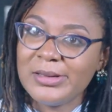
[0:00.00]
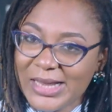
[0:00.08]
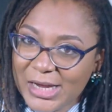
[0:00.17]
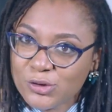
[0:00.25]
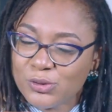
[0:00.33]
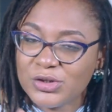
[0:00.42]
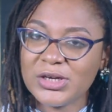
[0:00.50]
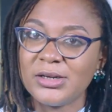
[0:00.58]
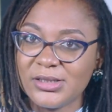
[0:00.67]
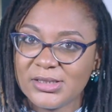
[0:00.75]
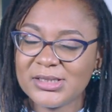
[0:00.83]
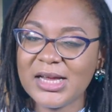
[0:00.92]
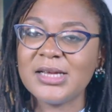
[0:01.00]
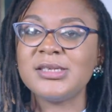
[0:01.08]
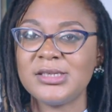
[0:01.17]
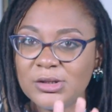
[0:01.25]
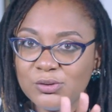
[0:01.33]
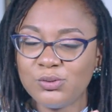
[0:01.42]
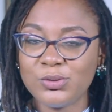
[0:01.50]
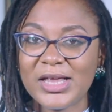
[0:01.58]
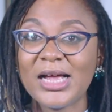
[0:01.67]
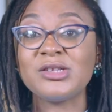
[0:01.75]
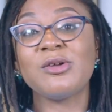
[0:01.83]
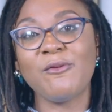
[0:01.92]
that social distancing, do
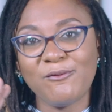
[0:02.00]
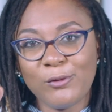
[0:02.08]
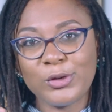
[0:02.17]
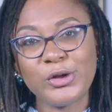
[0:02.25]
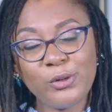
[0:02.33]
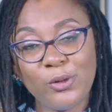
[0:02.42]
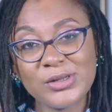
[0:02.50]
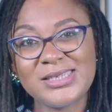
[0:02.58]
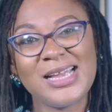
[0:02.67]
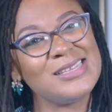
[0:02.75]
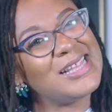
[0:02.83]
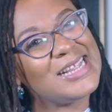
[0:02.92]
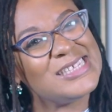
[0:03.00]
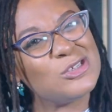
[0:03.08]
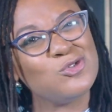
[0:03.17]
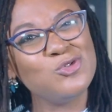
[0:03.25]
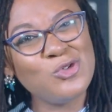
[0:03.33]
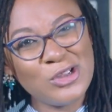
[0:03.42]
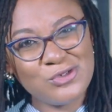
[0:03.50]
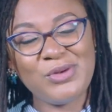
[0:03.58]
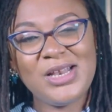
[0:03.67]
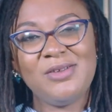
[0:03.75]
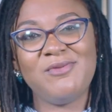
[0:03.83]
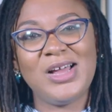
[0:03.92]
that for the content that is not
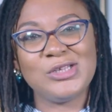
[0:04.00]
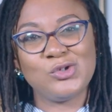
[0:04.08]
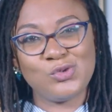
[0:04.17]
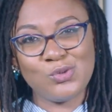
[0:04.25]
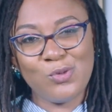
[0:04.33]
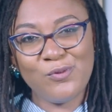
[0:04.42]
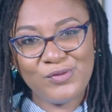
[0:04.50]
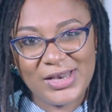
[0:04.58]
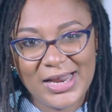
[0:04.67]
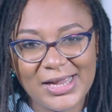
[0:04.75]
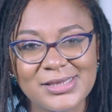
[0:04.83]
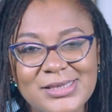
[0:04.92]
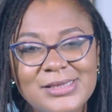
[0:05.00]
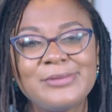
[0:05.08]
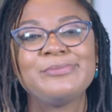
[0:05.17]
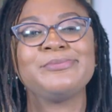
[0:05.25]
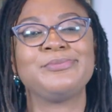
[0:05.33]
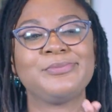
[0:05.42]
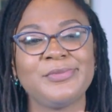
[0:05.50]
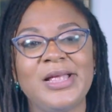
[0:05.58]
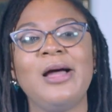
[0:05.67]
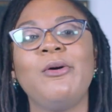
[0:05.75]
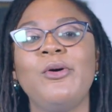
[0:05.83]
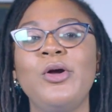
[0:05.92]
relevant to COVID-19.
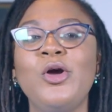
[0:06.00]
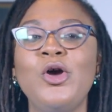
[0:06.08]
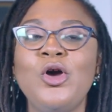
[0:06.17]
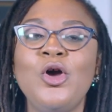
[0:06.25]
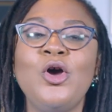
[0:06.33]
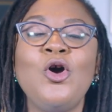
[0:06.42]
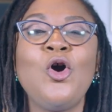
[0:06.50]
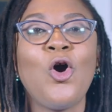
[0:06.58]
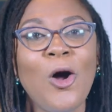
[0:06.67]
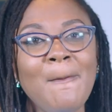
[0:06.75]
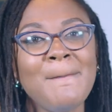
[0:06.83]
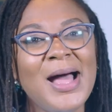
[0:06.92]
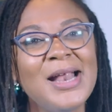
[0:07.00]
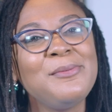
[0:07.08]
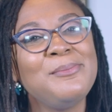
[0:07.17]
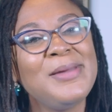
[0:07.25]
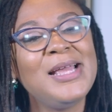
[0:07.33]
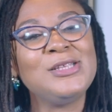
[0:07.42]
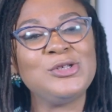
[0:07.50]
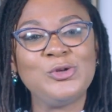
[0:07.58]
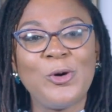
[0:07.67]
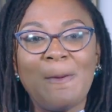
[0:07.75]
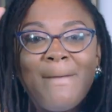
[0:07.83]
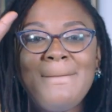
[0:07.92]
Now, commandment
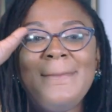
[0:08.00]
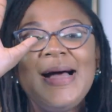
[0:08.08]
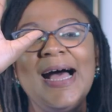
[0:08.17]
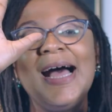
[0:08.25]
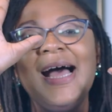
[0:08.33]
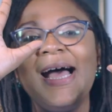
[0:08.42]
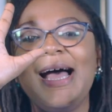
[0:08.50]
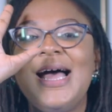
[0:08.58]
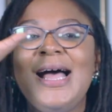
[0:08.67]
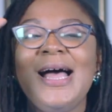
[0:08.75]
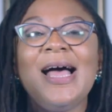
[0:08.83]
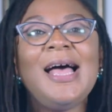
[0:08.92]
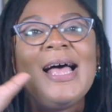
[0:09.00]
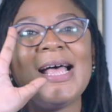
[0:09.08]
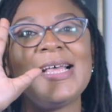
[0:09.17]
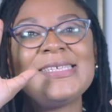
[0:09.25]
number